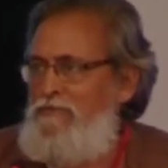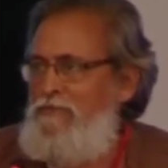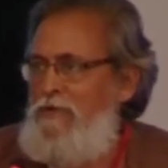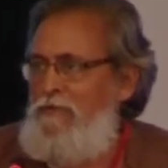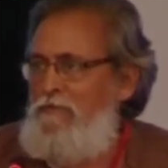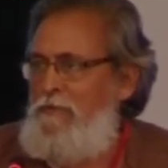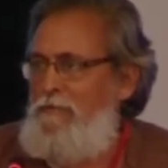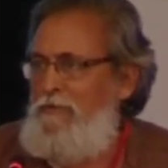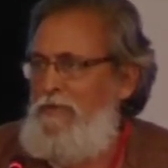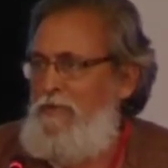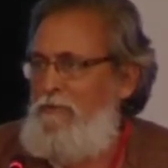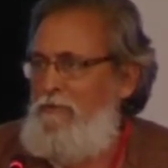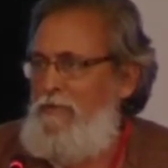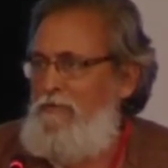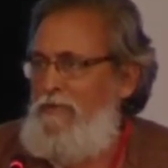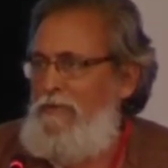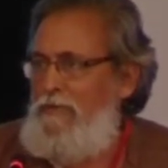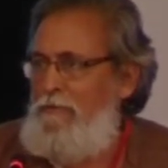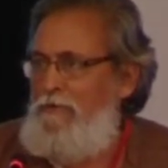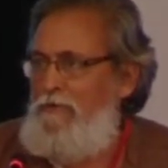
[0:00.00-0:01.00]
to ever become
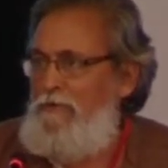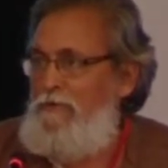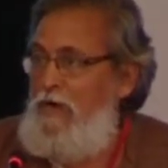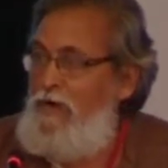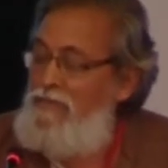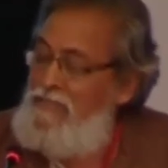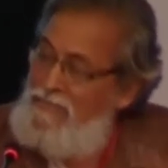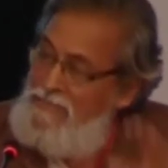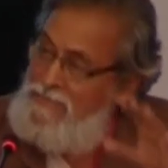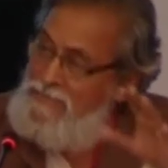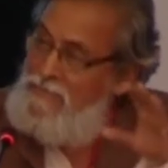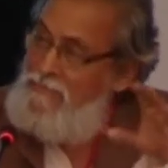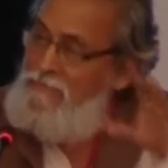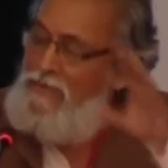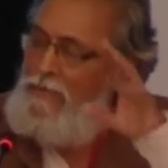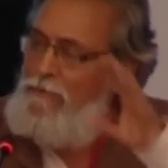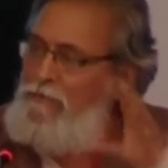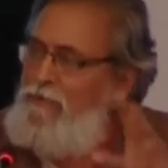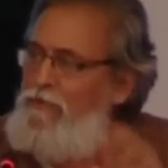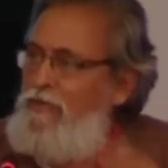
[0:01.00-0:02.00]
available. Now that it is
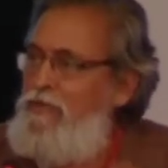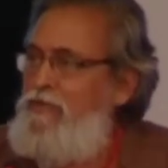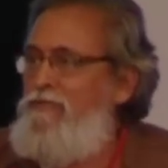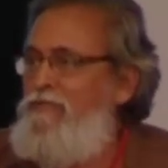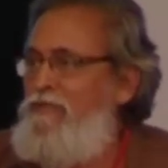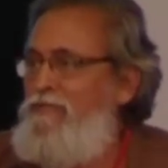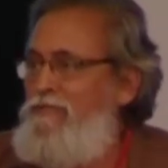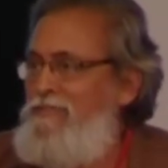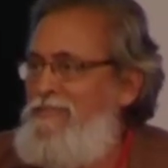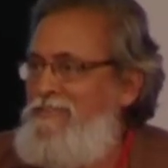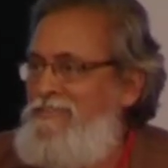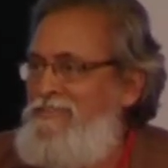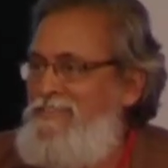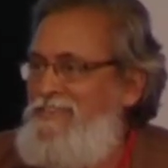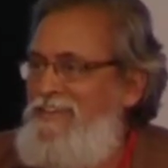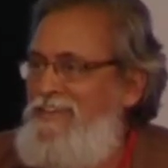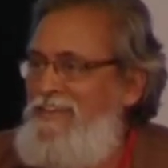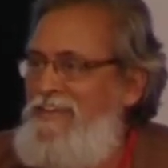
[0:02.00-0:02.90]
available, what do we do with it?